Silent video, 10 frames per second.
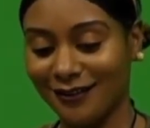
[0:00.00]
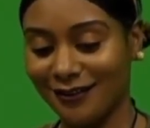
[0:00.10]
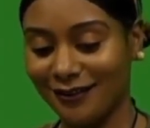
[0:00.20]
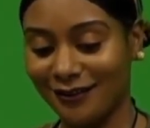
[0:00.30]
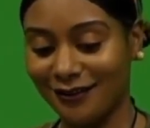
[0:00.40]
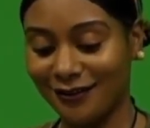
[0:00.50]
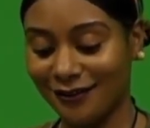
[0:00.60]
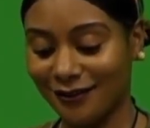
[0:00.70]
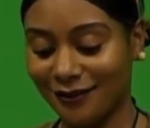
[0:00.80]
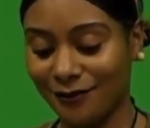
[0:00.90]

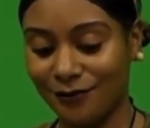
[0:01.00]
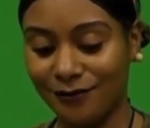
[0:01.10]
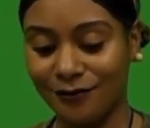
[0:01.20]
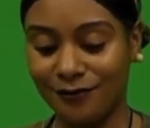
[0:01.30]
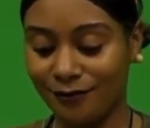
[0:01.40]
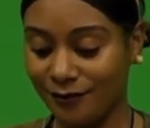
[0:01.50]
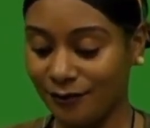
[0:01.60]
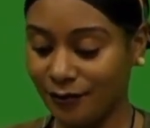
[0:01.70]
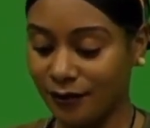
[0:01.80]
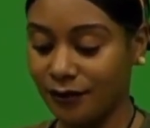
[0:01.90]

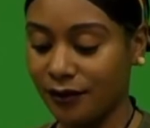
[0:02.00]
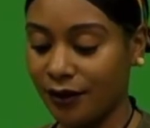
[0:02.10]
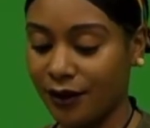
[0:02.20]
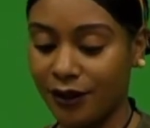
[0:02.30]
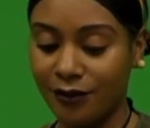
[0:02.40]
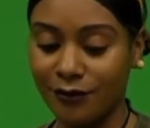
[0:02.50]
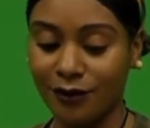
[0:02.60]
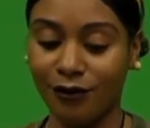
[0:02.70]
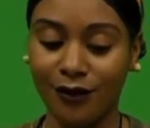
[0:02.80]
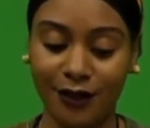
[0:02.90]
I already used
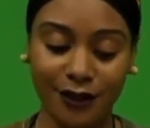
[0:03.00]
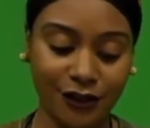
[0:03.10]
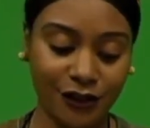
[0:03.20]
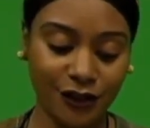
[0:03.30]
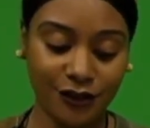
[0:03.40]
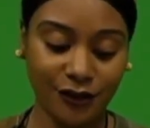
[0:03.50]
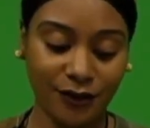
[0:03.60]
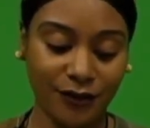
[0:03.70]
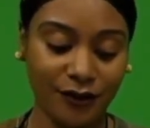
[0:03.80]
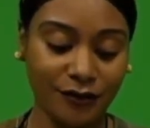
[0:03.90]
orange, so let
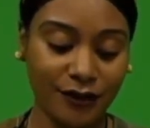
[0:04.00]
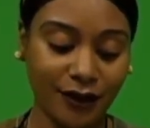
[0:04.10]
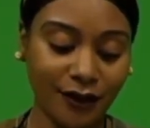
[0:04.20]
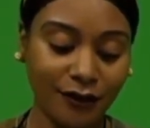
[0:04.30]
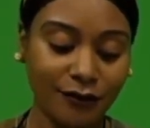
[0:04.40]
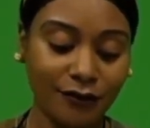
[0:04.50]
me use yellow.